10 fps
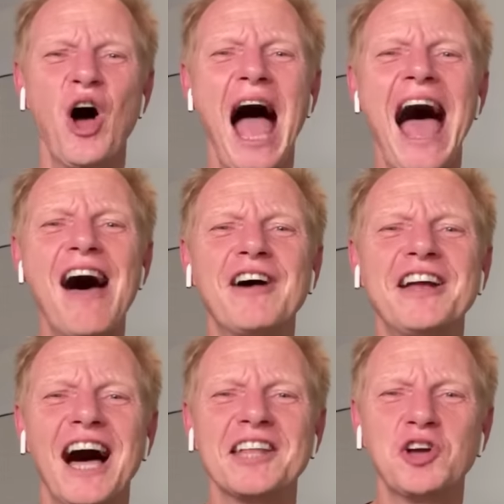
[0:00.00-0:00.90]
Have I
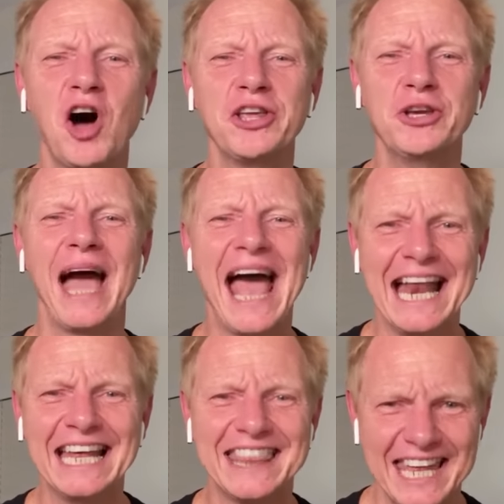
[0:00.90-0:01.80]
not taught you
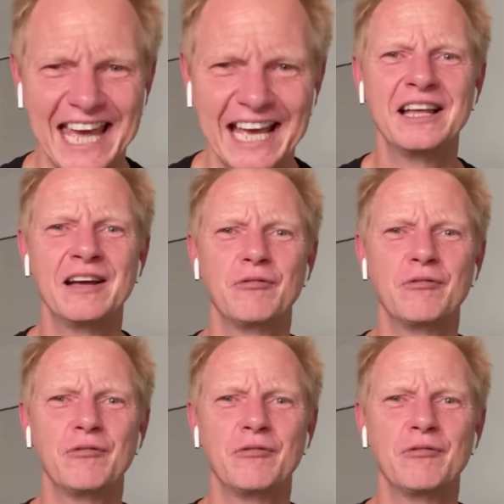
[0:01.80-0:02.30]
anything?